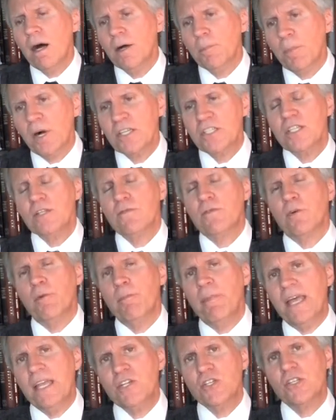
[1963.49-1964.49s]
much
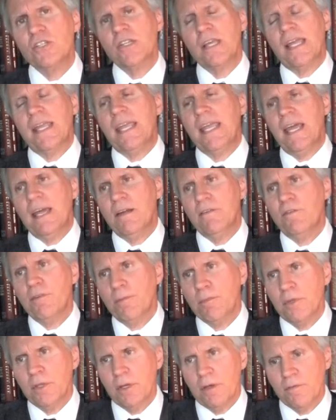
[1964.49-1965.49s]
information as I can
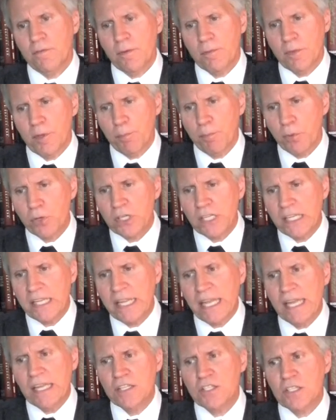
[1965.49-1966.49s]
from the
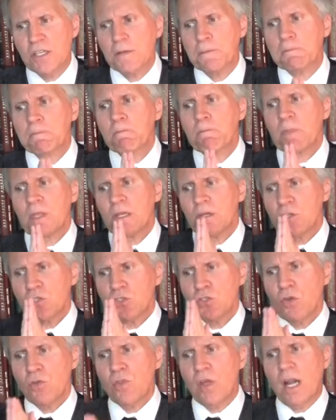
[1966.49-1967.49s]
booking agent,
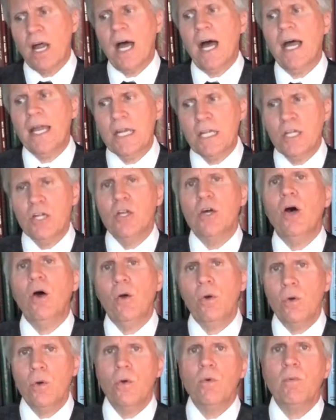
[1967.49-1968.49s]
so that I
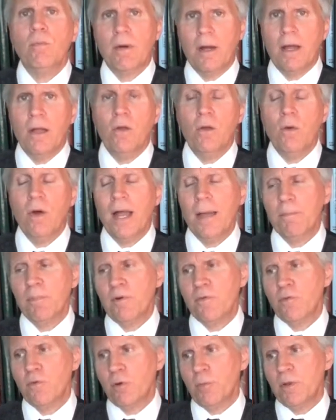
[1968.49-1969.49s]
know who I'm
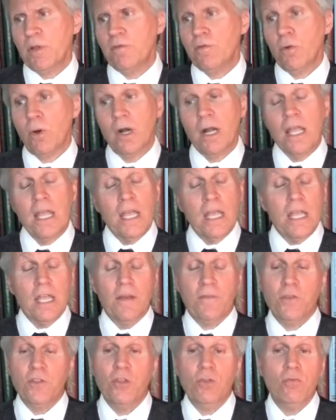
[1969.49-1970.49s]
performing for.
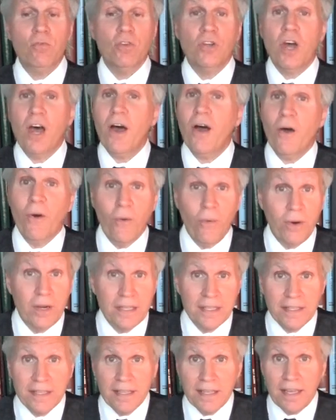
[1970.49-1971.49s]
If you know.
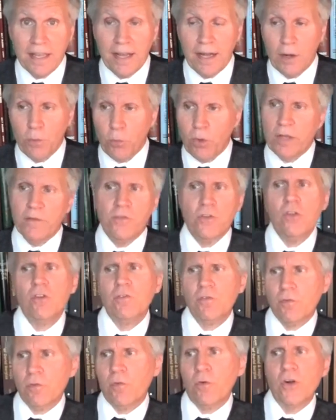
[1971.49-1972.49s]

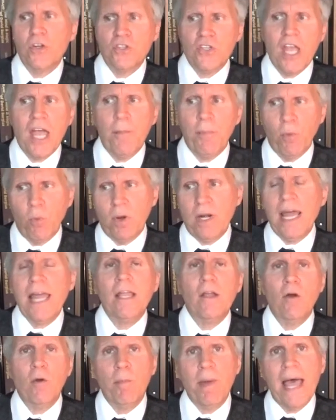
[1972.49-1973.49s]
For example, when I
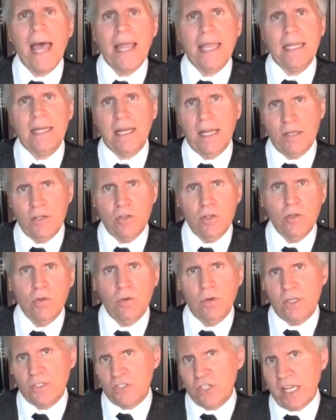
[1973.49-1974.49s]
go back and I
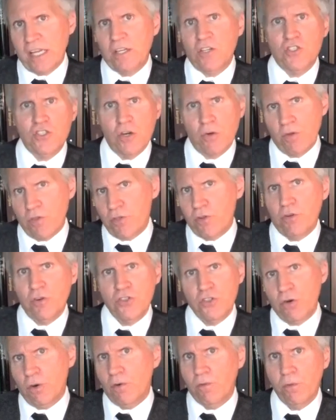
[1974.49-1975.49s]
do a second show, a
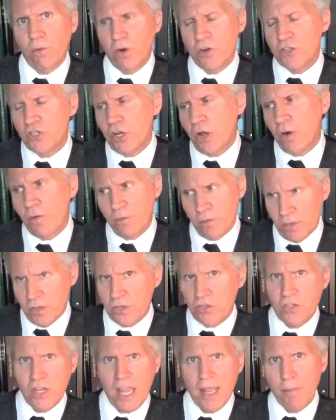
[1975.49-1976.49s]
third show, a fourth show for the
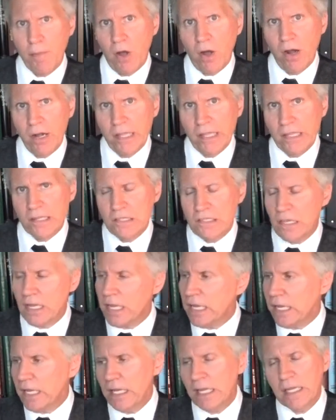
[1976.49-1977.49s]
same audience,
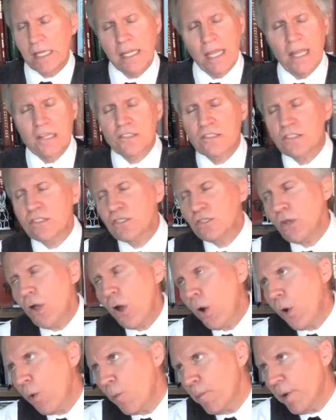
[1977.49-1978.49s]
it gets
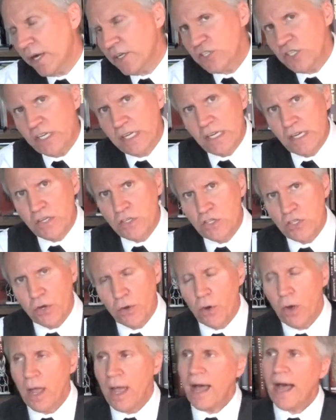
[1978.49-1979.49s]
so much
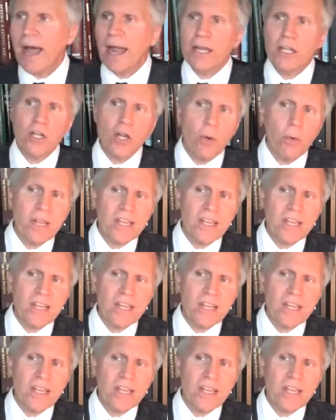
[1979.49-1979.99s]
easier. I know